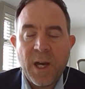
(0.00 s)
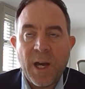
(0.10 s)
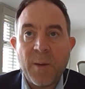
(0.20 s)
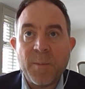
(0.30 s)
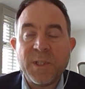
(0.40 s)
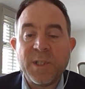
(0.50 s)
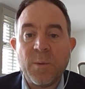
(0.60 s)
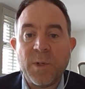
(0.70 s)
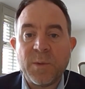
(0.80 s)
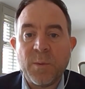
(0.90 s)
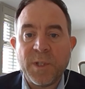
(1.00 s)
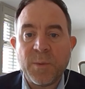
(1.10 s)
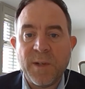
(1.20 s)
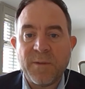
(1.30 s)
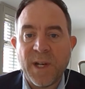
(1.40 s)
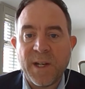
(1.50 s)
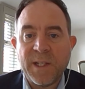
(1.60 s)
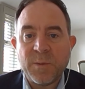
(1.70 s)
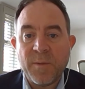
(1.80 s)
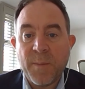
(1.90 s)
Um, so what, what we have done
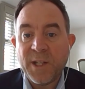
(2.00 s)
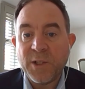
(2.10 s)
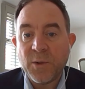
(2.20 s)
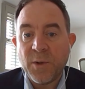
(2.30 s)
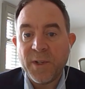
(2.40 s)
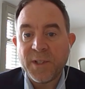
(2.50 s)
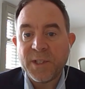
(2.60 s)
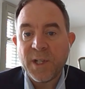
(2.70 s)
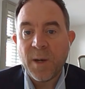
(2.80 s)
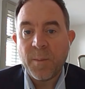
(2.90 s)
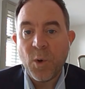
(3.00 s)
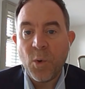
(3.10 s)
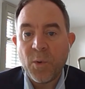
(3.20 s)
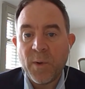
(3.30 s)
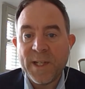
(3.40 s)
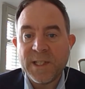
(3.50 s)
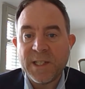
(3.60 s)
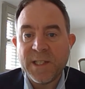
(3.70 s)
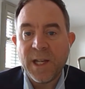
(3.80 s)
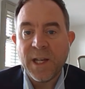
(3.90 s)
is we've made sure that um, all
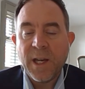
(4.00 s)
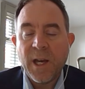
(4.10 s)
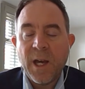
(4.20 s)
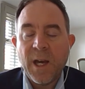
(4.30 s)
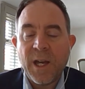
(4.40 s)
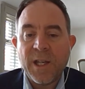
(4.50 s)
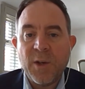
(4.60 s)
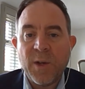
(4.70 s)
existing uh,